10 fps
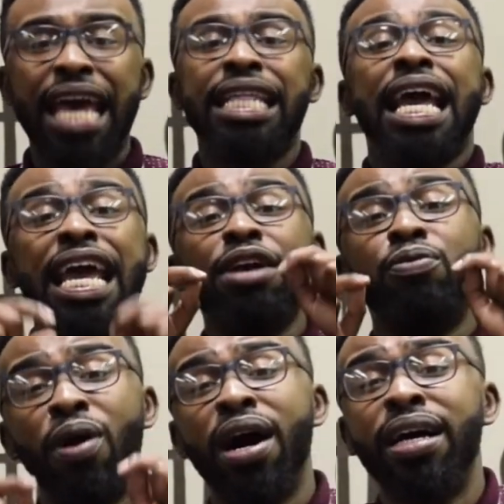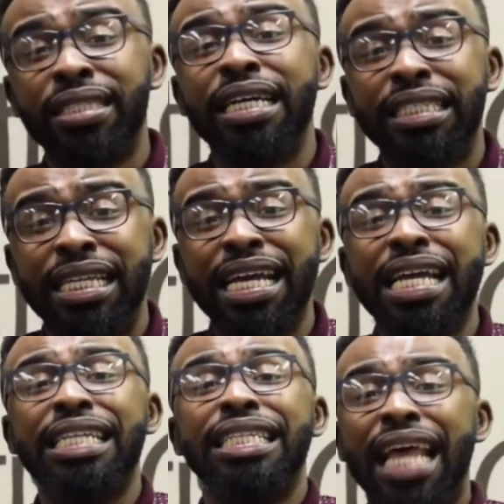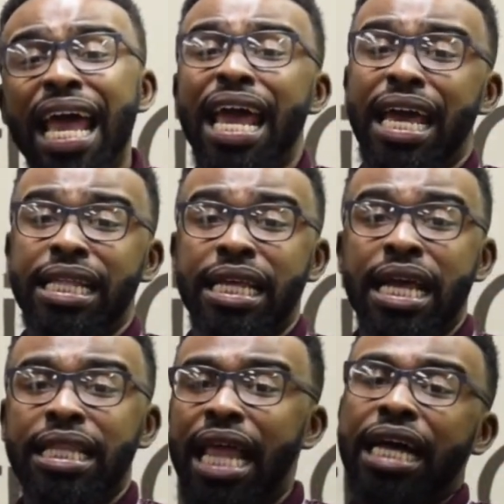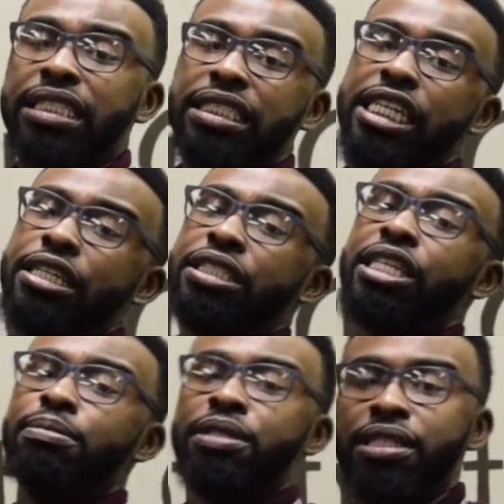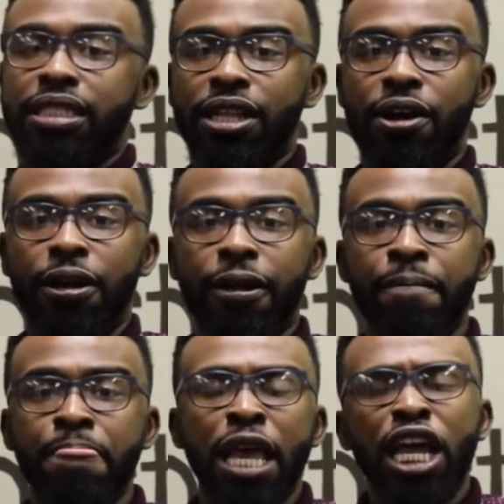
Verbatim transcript: And He was indeed led like a sheep to the slaughter.